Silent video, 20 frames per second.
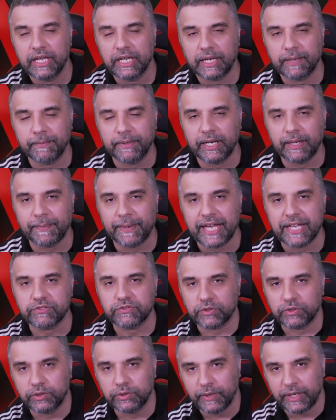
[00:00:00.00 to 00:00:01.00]
Coming up,
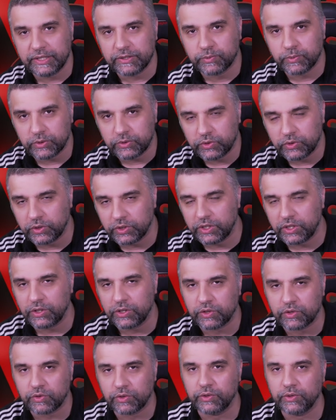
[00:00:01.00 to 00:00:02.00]
as always, we'll talk you
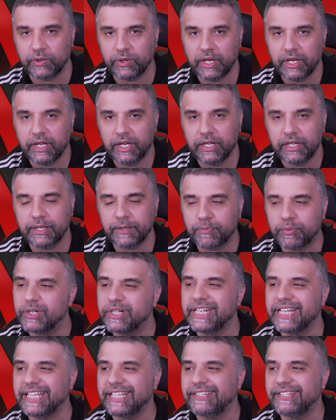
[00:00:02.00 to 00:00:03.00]
through the
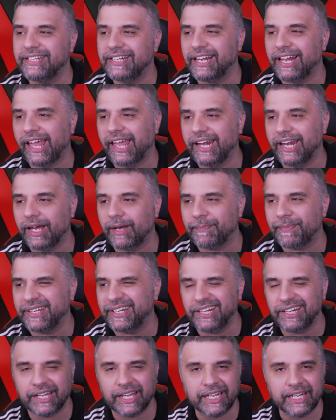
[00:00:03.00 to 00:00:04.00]
predicted lineup and
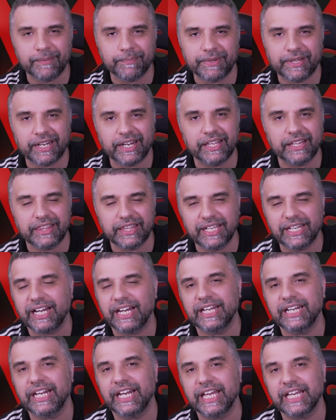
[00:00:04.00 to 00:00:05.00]
a lineup that I think
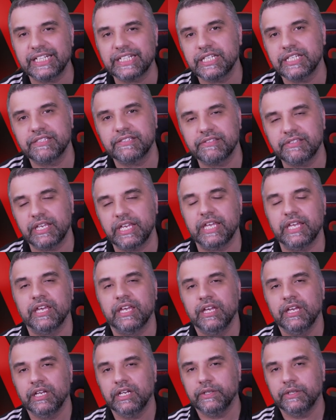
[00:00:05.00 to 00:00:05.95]
I'd like to see.